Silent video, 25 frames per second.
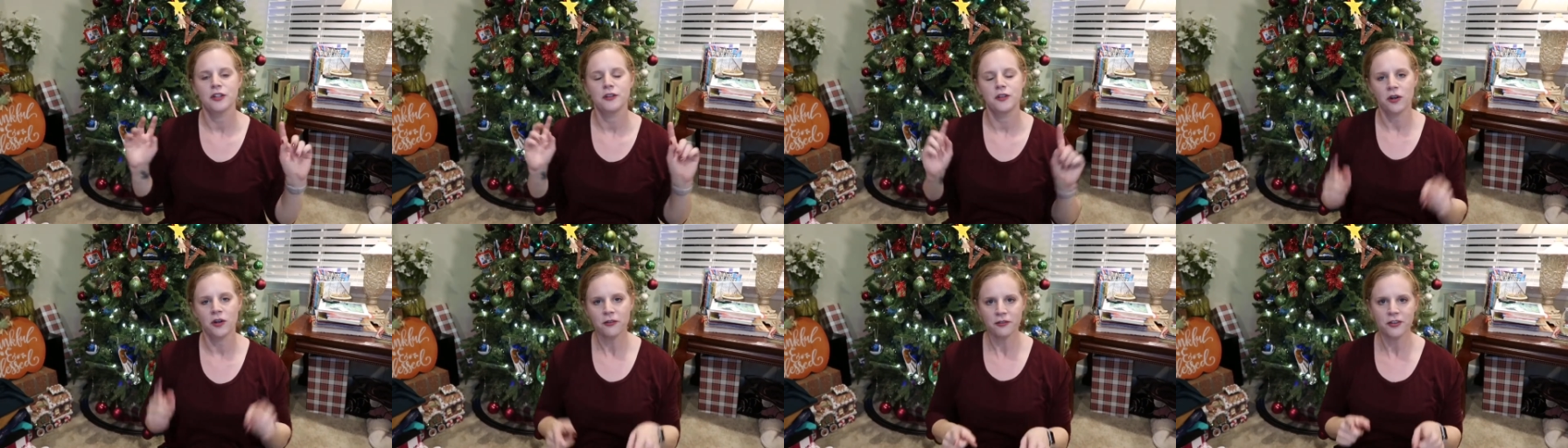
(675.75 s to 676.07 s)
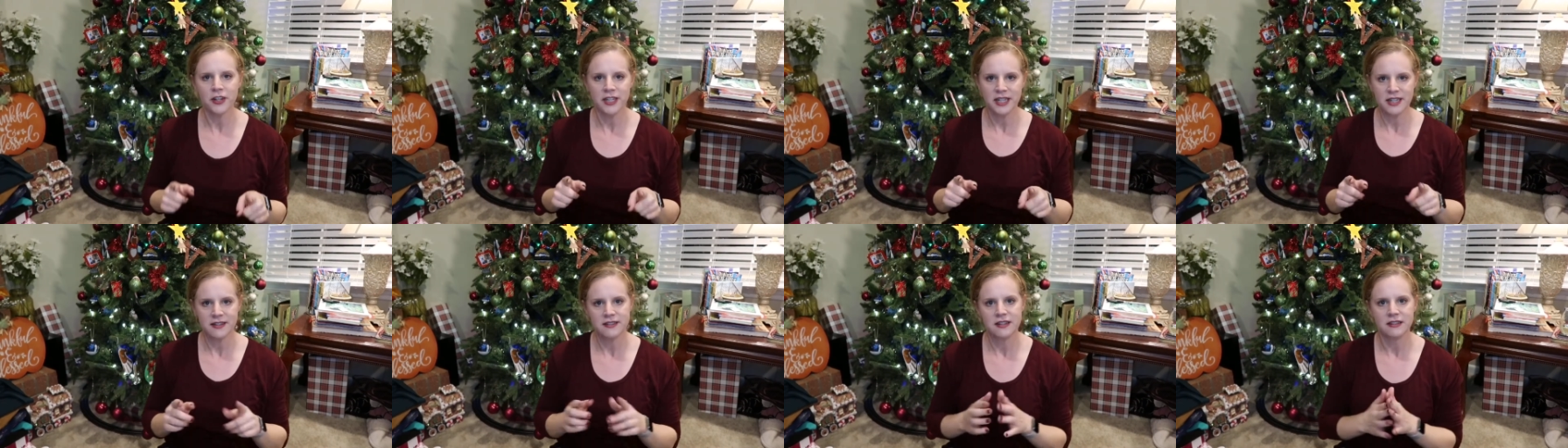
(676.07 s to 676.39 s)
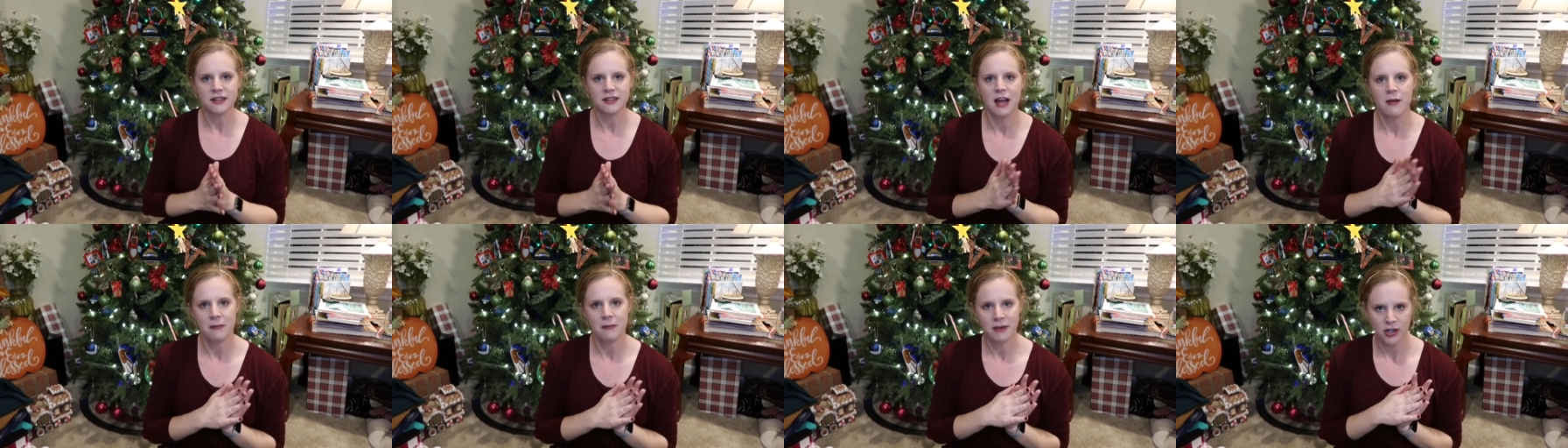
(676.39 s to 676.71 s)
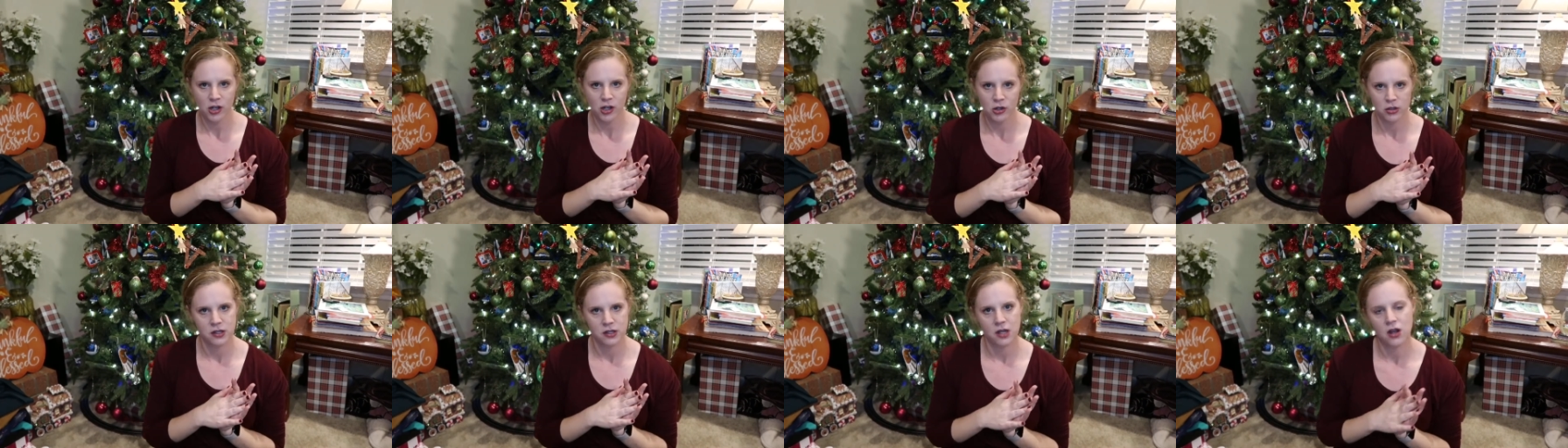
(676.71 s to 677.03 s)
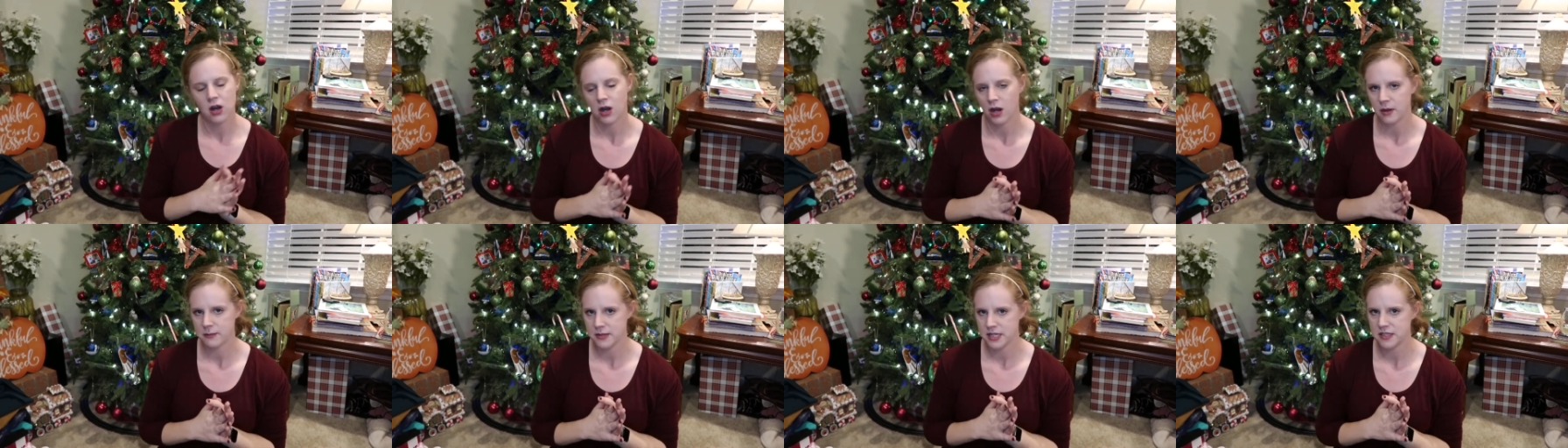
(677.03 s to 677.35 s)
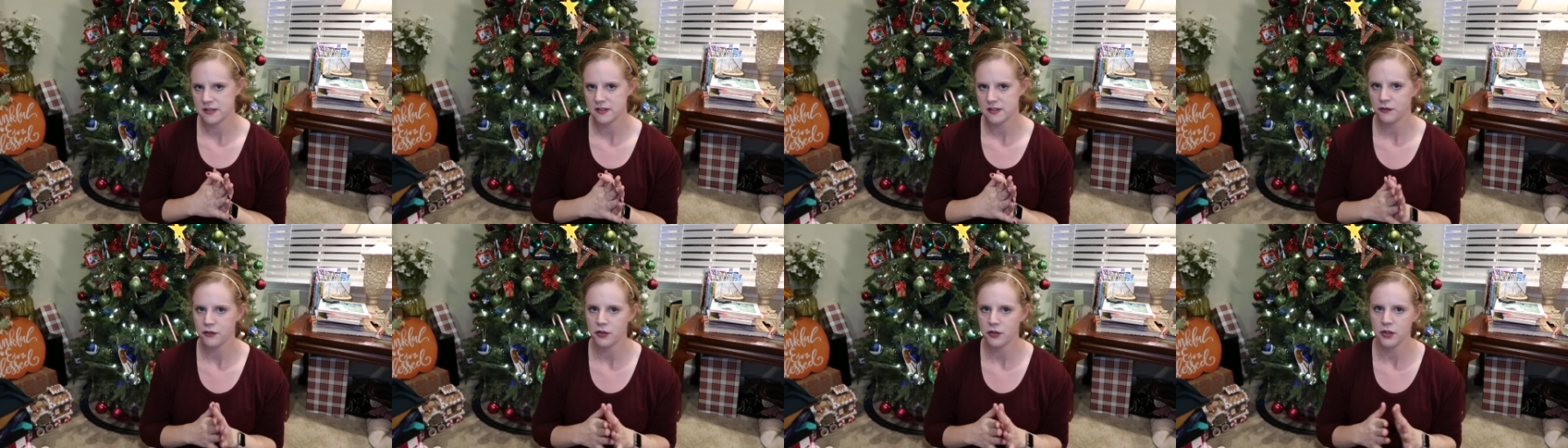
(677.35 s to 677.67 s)
Don't forget to let me know in the
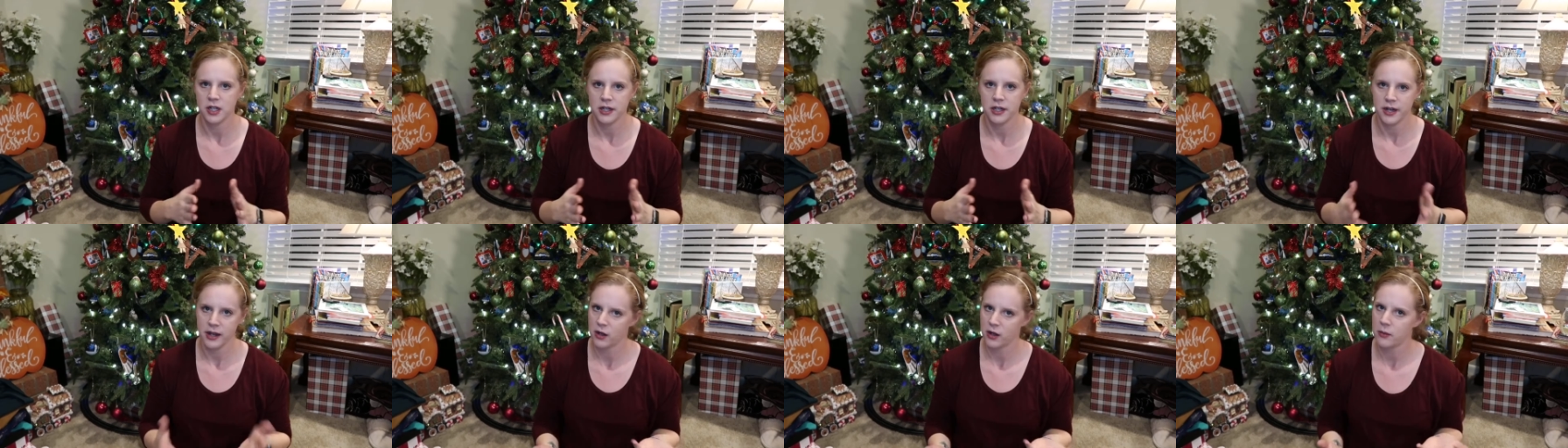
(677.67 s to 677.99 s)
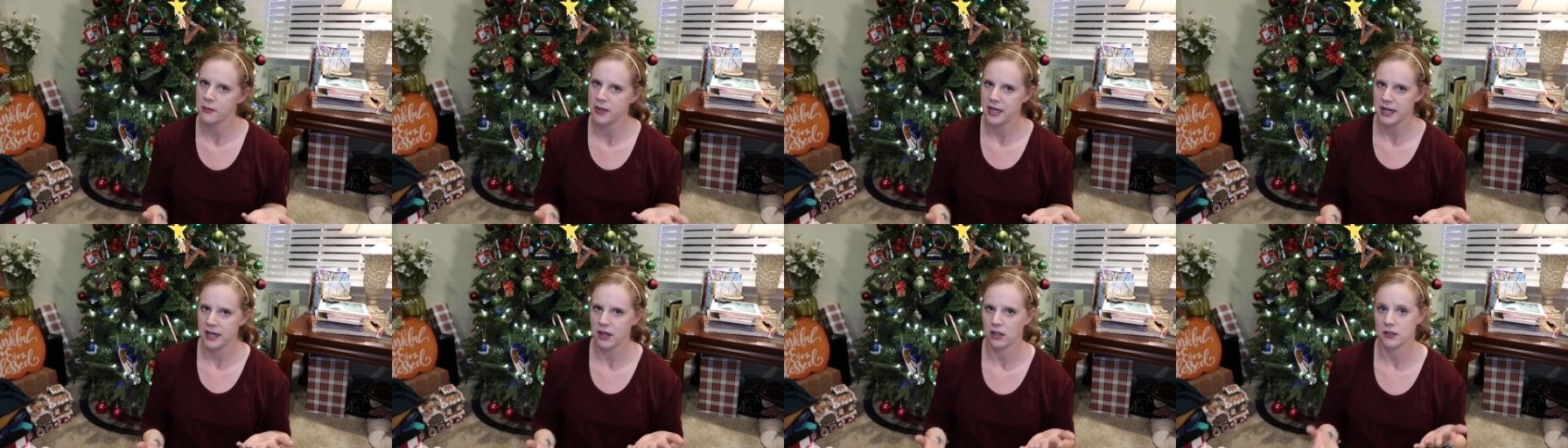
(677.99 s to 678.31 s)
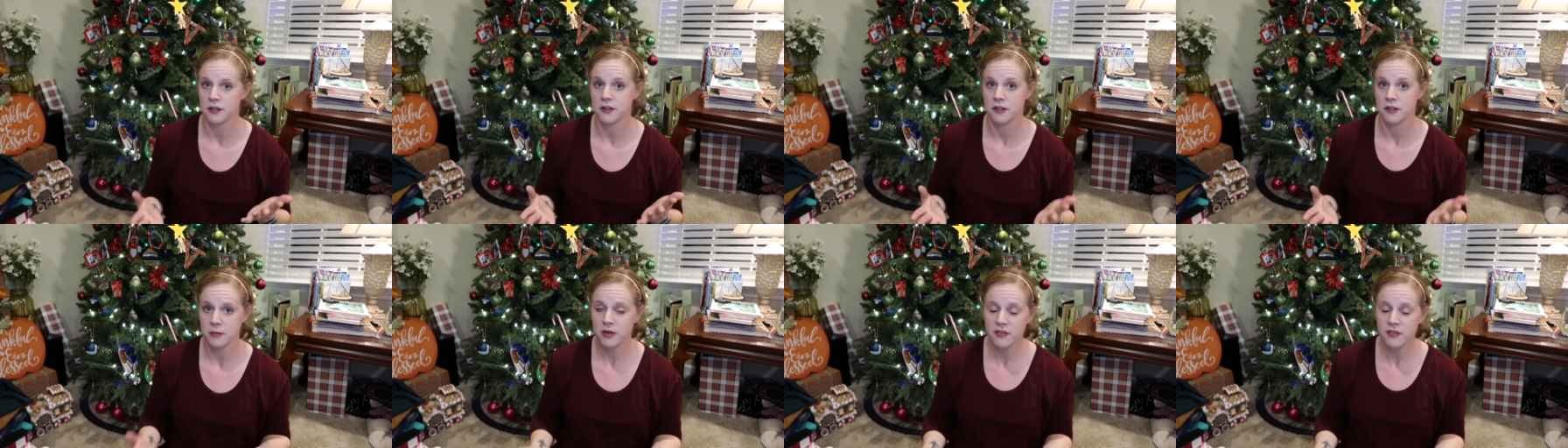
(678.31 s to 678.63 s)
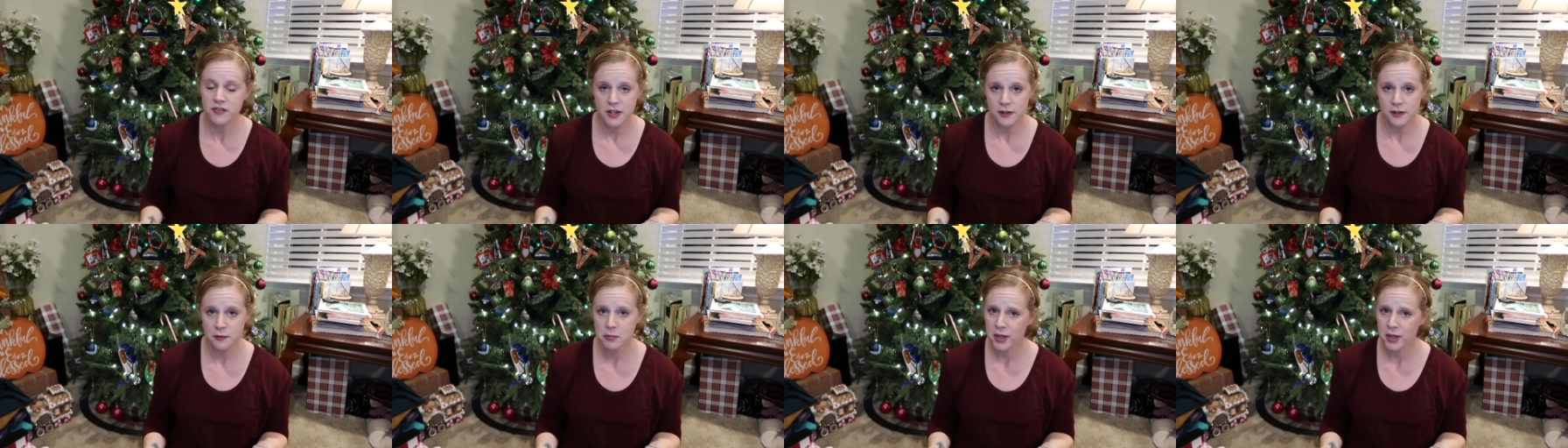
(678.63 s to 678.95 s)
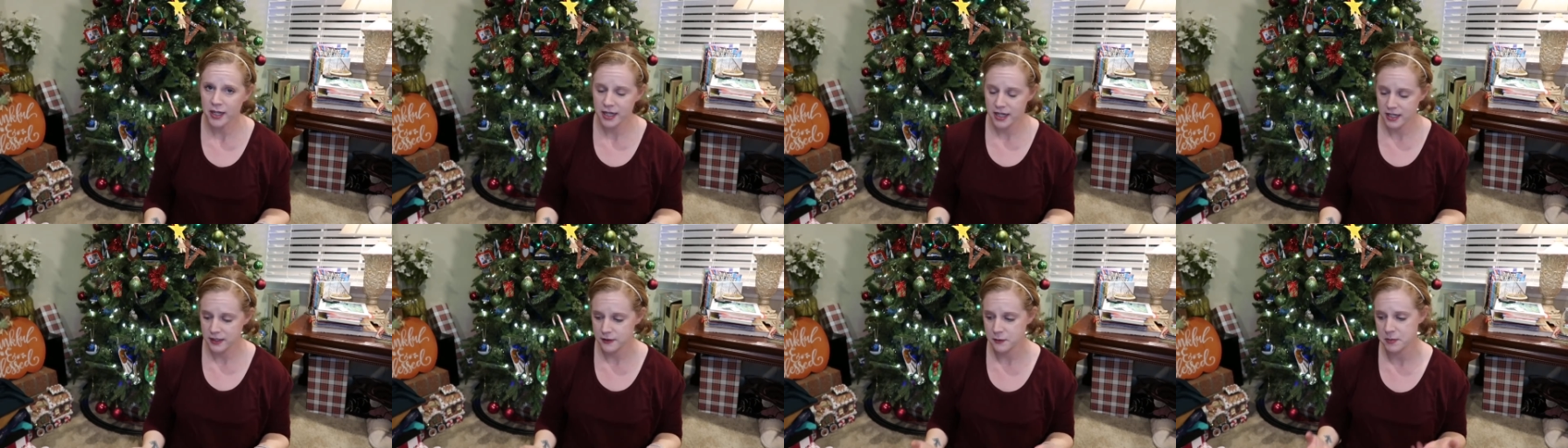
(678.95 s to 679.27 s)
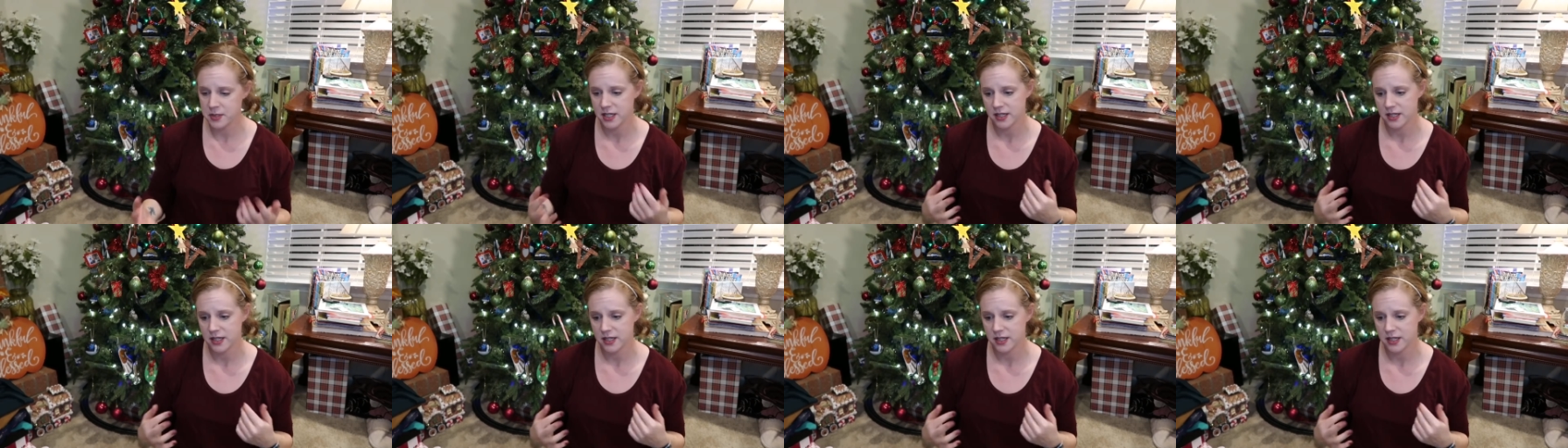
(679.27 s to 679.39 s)
comments if you can help me on some of these brands,